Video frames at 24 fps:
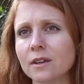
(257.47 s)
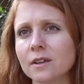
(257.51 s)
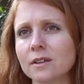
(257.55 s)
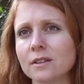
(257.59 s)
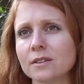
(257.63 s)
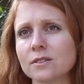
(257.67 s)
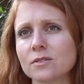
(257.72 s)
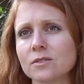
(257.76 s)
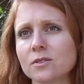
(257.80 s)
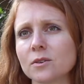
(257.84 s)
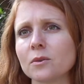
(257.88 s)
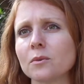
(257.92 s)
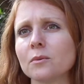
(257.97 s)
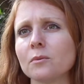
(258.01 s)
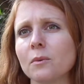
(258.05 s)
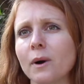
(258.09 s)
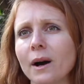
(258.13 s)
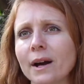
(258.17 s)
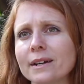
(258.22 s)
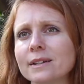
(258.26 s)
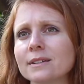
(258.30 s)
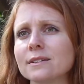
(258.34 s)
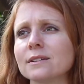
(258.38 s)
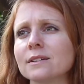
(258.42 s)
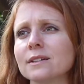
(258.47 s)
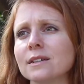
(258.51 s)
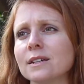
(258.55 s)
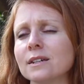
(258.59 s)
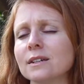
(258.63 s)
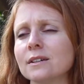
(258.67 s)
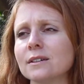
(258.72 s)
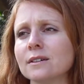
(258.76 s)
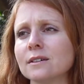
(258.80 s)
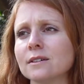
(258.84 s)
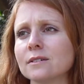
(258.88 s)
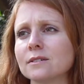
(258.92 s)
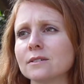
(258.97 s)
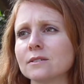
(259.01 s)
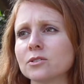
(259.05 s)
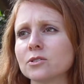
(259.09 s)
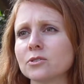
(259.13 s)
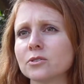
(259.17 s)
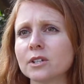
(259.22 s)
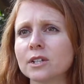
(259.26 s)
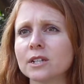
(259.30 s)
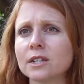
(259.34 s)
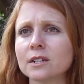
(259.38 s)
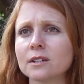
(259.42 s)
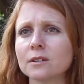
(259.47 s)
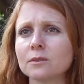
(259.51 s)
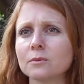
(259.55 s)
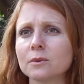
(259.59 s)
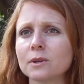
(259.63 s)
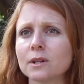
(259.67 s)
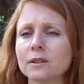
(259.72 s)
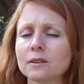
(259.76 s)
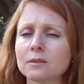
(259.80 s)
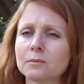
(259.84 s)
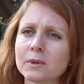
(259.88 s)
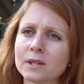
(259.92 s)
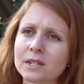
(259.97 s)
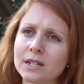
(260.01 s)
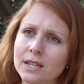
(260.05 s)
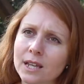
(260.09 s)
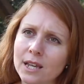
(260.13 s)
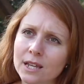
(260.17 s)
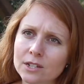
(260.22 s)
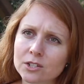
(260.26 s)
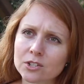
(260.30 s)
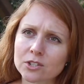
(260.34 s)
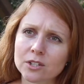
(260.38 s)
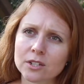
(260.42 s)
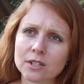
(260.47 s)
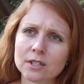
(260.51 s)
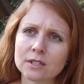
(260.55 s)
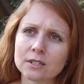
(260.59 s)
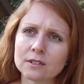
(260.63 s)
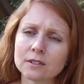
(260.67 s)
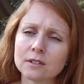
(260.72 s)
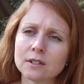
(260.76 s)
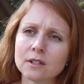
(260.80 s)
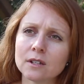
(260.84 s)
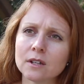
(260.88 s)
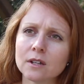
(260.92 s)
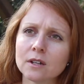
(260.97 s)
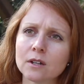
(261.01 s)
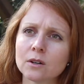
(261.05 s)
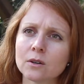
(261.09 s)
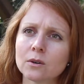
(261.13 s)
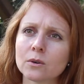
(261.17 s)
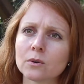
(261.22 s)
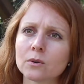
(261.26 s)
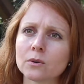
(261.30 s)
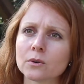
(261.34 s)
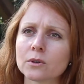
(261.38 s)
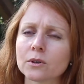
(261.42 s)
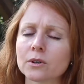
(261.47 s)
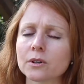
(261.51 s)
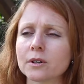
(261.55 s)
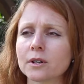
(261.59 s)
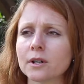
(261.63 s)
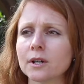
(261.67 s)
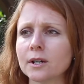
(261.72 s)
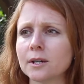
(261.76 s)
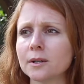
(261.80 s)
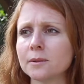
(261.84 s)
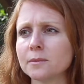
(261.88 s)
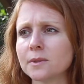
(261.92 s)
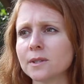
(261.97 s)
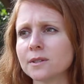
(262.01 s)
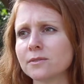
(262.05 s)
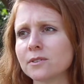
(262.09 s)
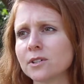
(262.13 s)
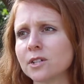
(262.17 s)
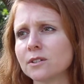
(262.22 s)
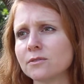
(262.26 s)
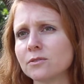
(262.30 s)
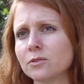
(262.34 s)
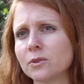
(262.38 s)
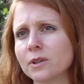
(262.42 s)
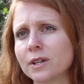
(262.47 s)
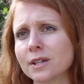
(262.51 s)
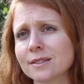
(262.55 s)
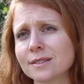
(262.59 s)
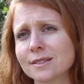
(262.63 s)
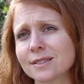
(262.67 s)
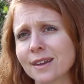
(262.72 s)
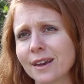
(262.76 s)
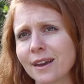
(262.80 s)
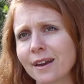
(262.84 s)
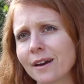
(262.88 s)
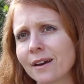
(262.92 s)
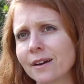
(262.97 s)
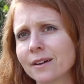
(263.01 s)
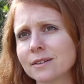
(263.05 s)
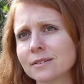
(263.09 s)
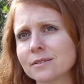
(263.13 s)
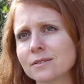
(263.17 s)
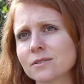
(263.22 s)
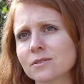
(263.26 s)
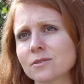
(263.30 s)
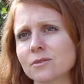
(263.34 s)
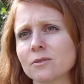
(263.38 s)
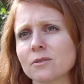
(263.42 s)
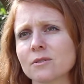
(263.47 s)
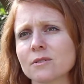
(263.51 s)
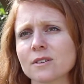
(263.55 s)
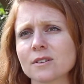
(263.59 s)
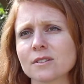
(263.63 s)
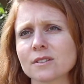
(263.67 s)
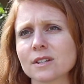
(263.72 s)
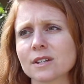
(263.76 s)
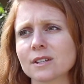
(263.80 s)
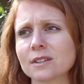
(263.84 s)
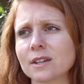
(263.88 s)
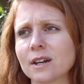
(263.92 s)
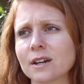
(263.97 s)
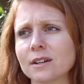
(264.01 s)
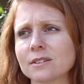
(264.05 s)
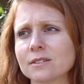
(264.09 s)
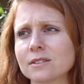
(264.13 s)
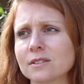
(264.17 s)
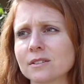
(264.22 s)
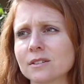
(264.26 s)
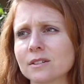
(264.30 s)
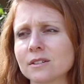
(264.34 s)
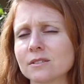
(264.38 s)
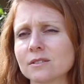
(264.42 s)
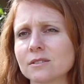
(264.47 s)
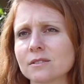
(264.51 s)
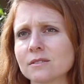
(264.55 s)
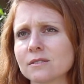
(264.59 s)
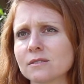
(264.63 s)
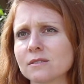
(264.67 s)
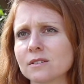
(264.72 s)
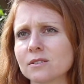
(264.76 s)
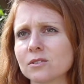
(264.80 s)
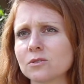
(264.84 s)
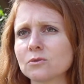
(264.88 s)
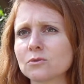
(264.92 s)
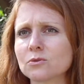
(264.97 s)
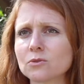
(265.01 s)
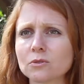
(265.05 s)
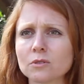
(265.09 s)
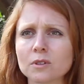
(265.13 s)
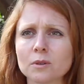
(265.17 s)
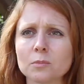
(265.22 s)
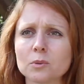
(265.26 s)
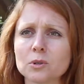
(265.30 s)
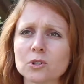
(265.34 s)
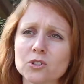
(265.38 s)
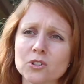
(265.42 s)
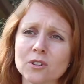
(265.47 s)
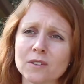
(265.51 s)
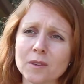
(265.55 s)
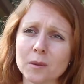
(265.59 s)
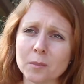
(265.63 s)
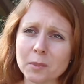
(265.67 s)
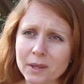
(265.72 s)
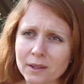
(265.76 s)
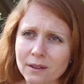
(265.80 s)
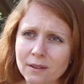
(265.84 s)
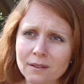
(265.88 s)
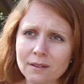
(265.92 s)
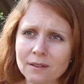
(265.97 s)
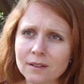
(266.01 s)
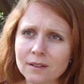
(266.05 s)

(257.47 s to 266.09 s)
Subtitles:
is so widely treated with medication, or even if you get scans or things like that, it's usually pushing the pill.